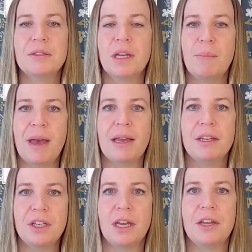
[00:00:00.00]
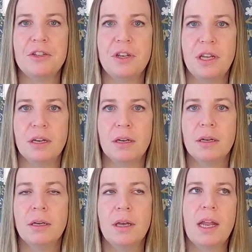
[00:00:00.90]
So like a packaging
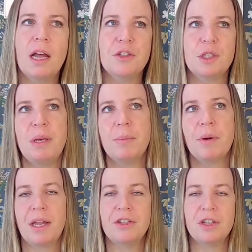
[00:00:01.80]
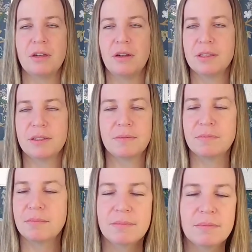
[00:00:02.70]
engineer, and I'll just speak about engineering because it,
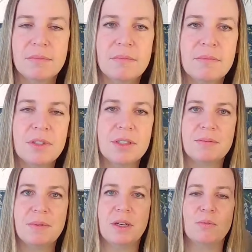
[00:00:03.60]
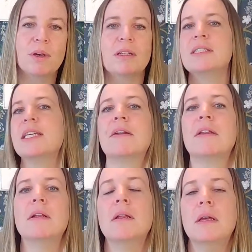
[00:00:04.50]
whittle it down a
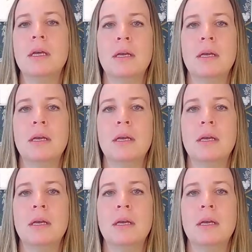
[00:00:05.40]
little.